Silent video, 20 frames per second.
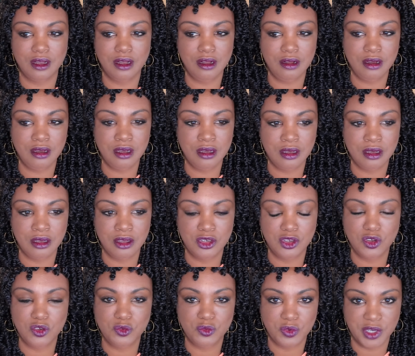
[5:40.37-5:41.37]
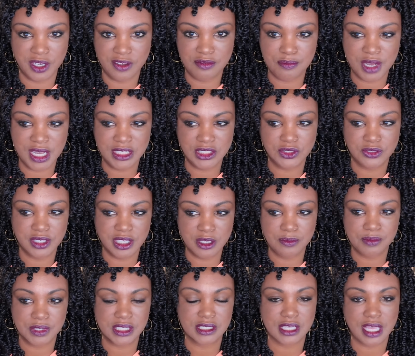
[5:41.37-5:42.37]
one of my
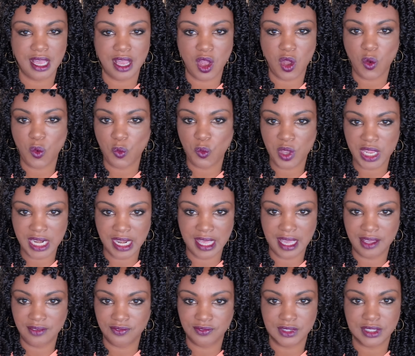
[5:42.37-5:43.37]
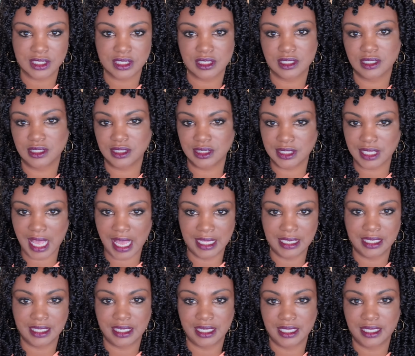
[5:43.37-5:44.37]
trips, we left
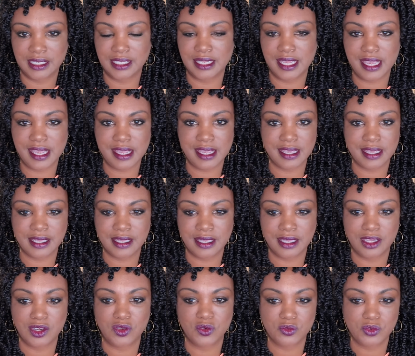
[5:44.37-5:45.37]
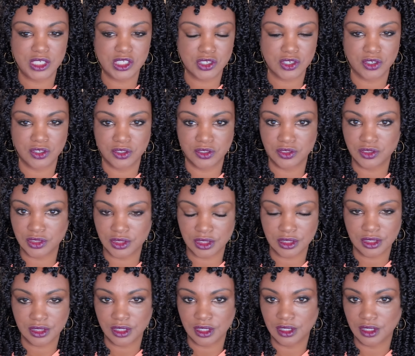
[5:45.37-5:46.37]
Thailand and returned.
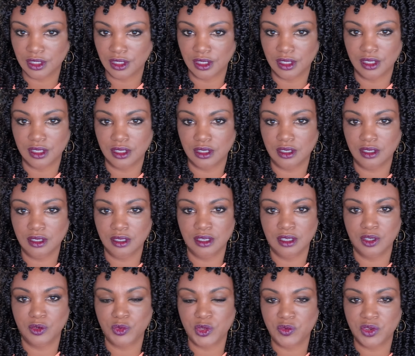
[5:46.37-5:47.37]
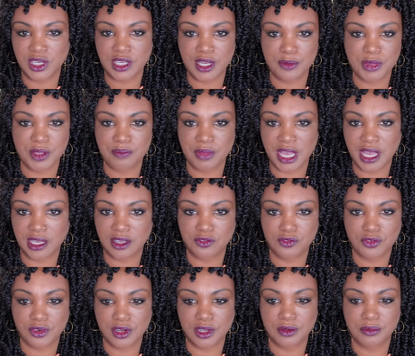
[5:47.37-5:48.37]
We were coming back
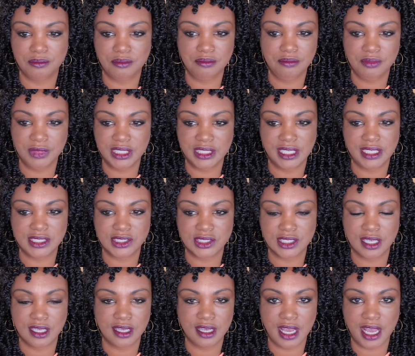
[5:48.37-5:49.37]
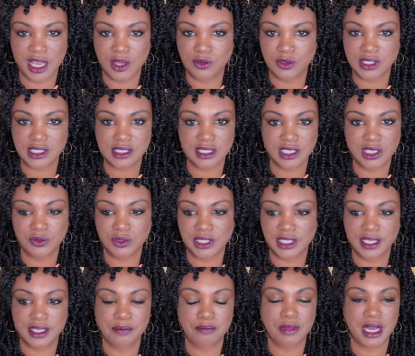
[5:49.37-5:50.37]
from Malaysia. I was still
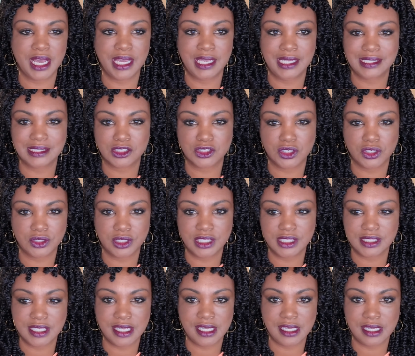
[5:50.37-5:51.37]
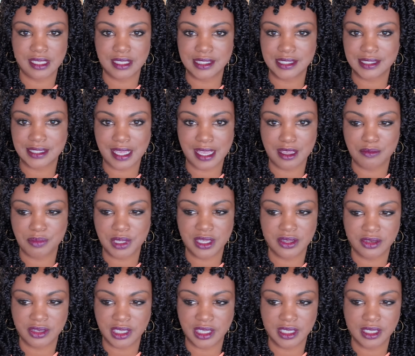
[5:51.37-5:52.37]
within my 30-day stay
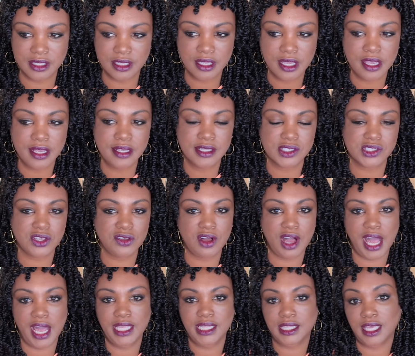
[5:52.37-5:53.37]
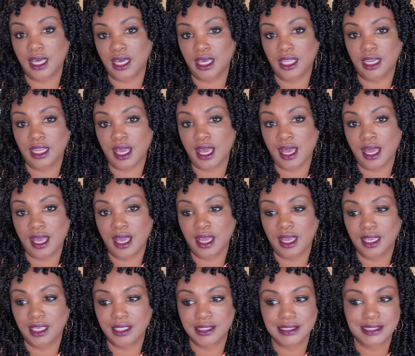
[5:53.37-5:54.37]
period. So I thought
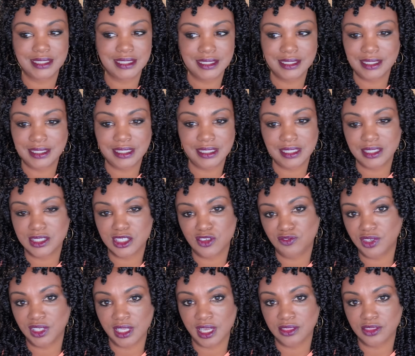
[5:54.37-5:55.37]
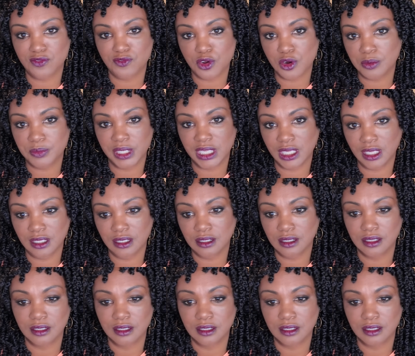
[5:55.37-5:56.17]
I didn't need to fill out the form again.